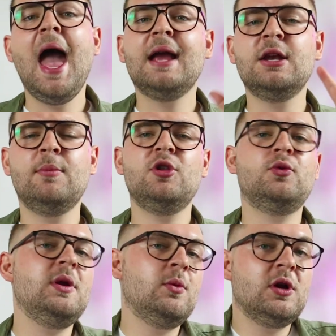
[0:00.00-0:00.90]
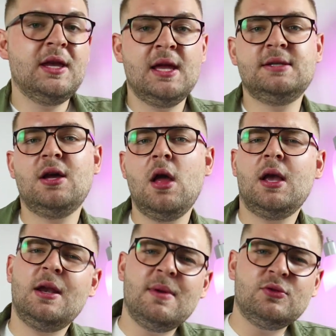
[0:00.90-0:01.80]
Hack number 3, we're again
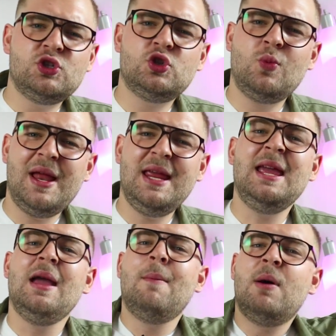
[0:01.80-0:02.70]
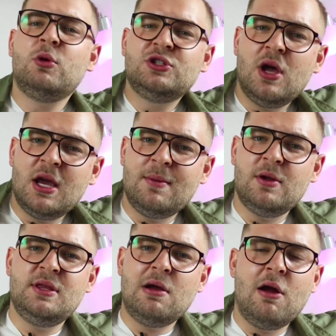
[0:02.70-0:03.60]
talking about sweaty, but we're talking
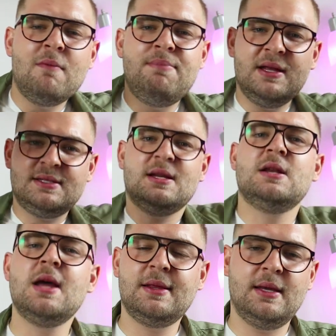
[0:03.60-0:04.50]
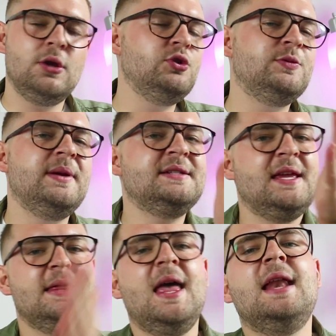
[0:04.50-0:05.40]
about the armpits, not the gooch
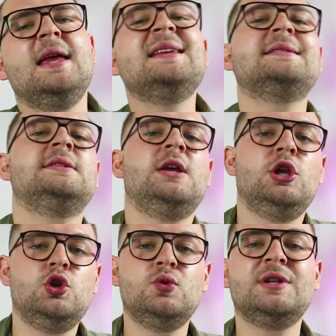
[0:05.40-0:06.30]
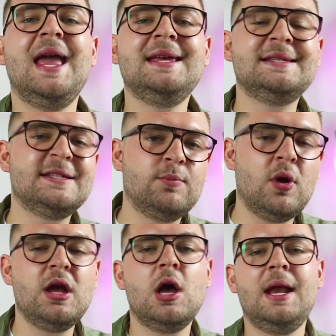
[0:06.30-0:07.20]
pits, and that is to use a
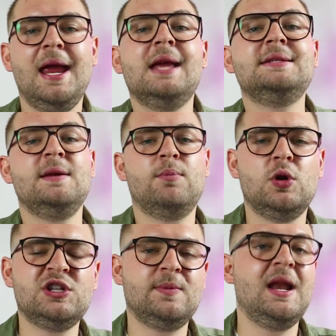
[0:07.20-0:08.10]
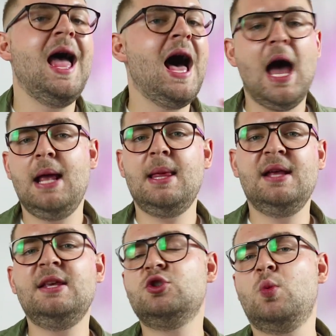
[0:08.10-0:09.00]
spray-on antiperspirant. I
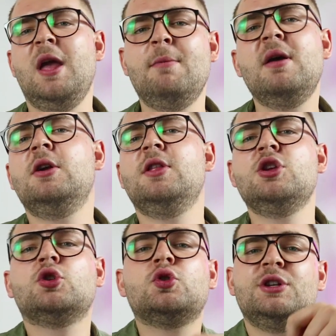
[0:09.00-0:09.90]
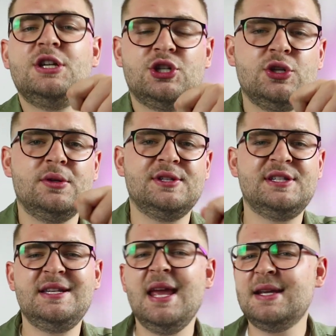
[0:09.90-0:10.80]
like these way better than your traditional
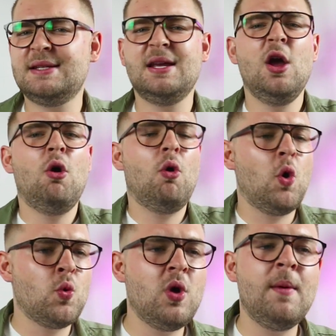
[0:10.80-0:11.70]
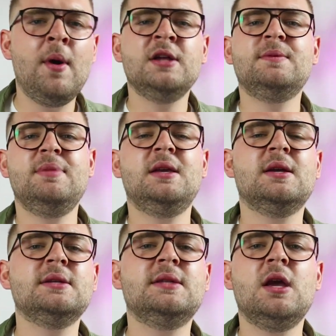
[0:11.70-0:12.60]
sticks or rub-ons
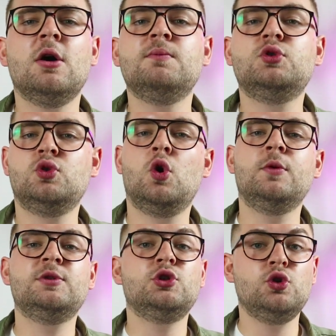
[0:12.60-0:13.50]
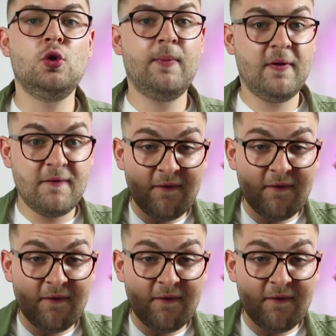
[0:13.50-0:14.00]
because they absorb super